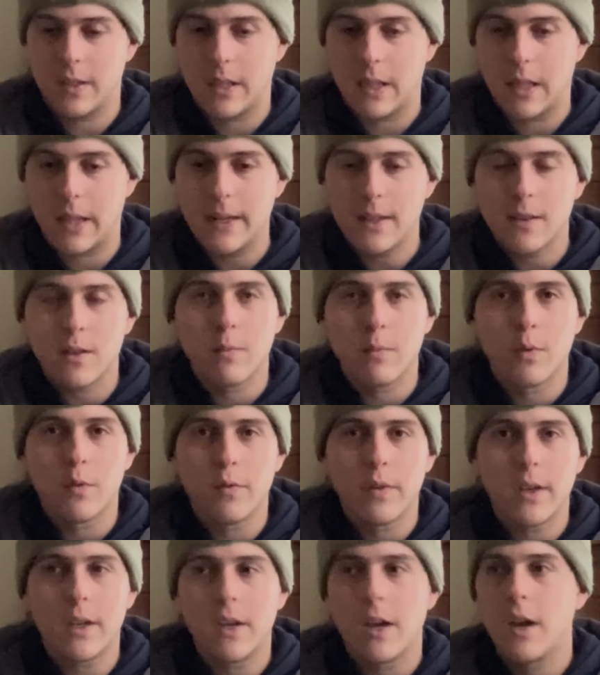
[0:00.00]
like the
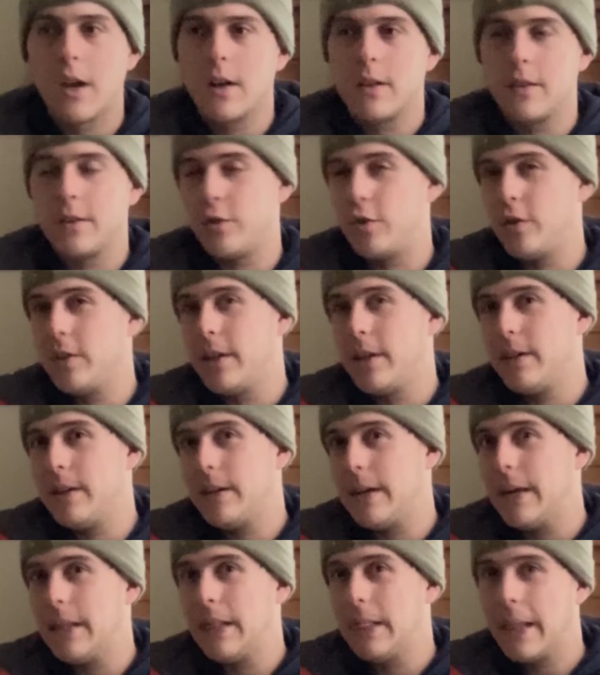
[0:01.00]
movie? Did you guys
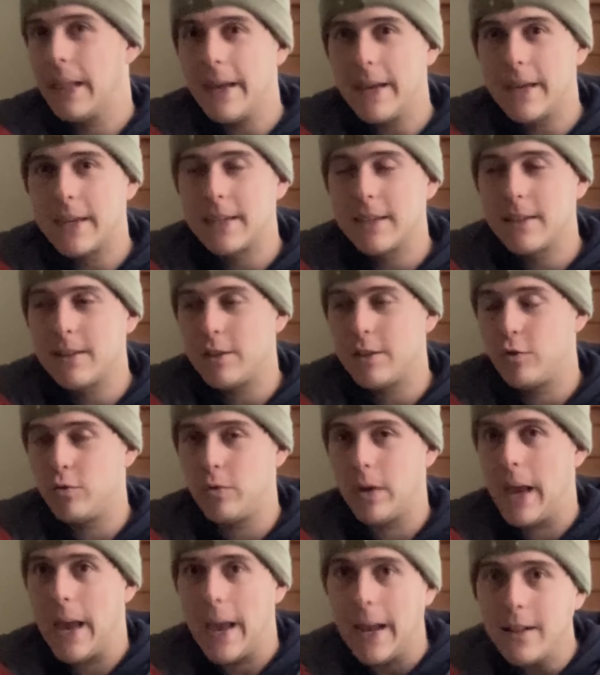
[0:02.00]
not like it? Did you
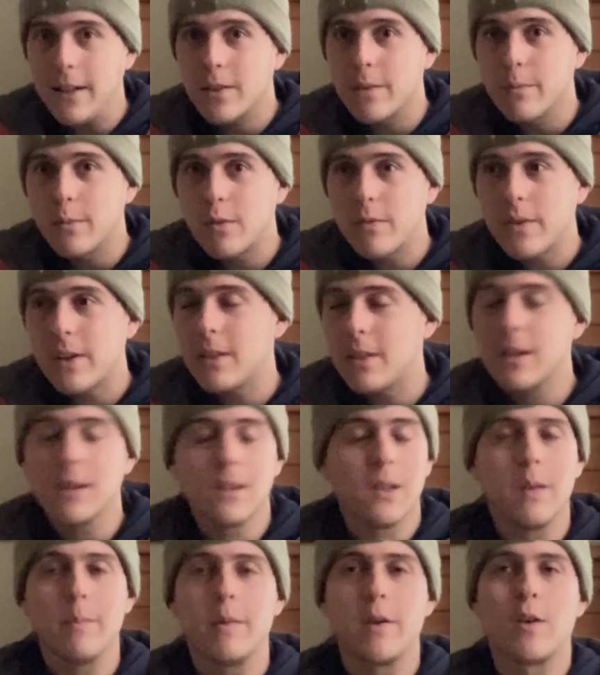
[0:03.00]
hate the movie? Like,
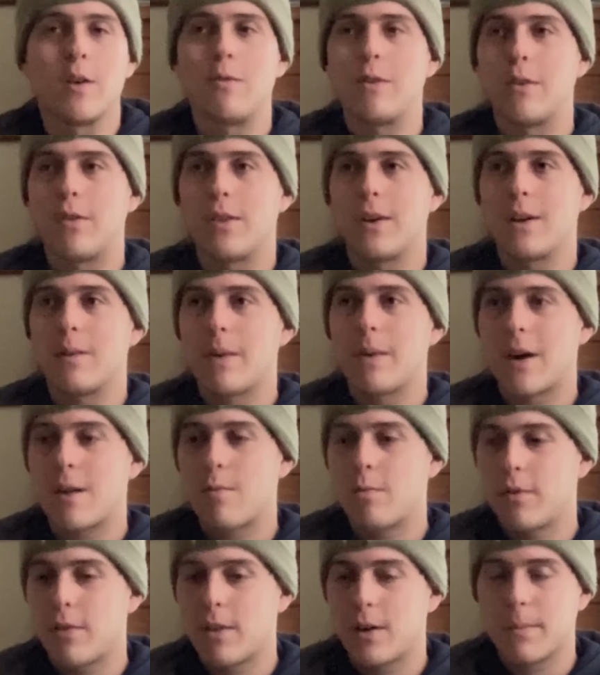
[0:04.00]
let me know what you think about it.
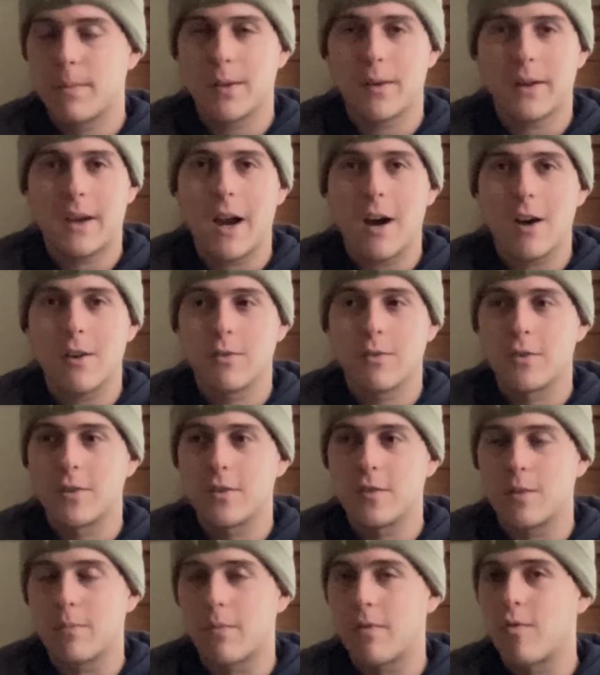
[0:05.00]
What you think about the
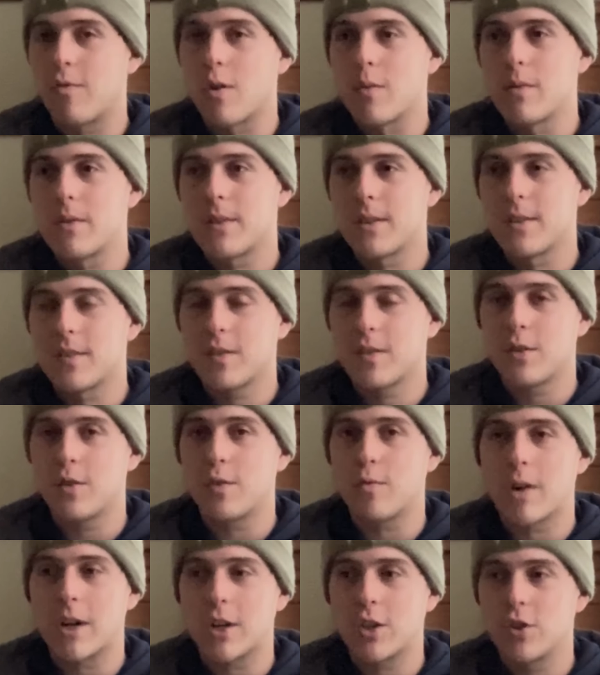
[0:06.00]
characters, the performances, the
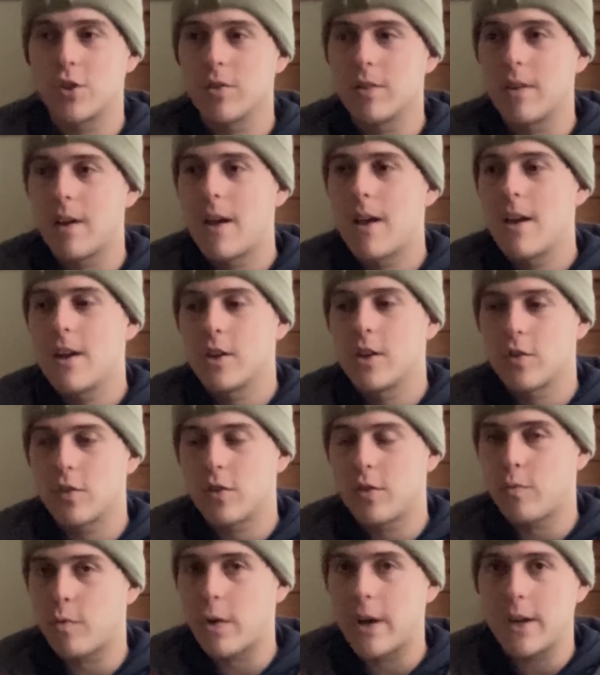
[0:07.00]
direction,
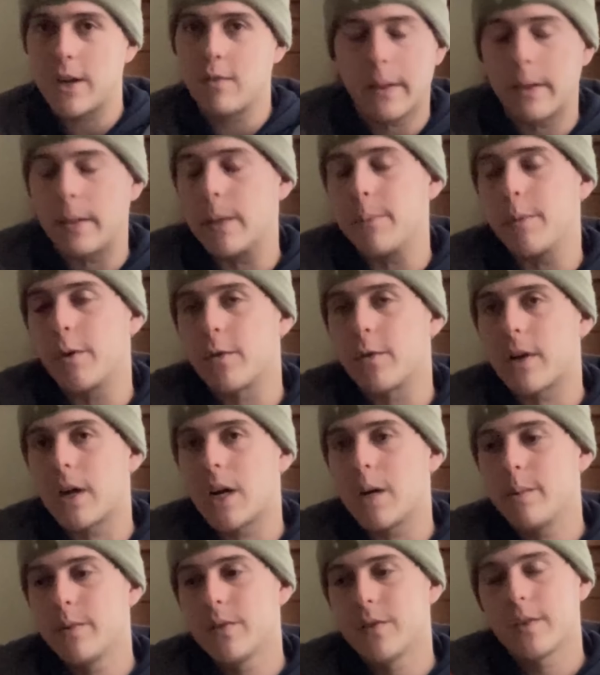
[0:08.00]
the writing. Let me know in the
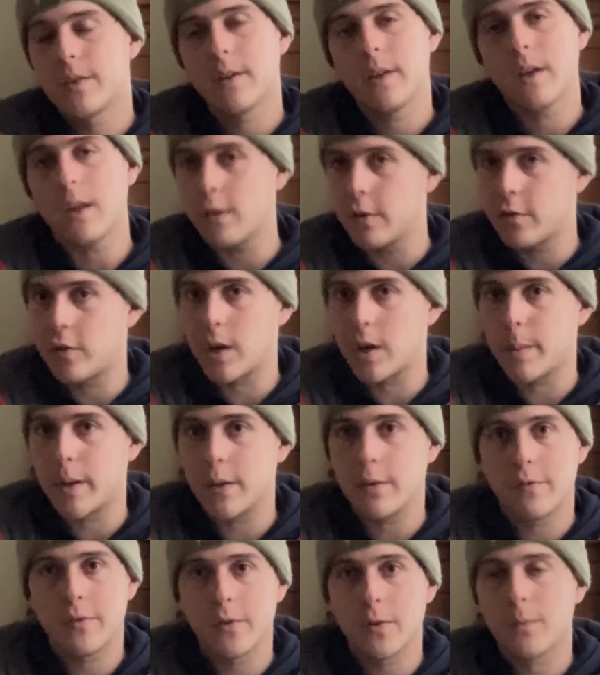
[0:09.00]
comments. Let's talk about
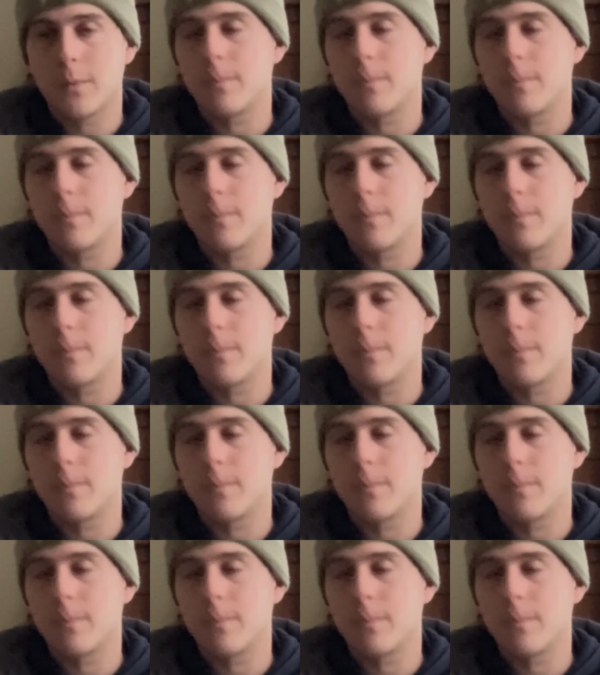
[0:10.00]
the film.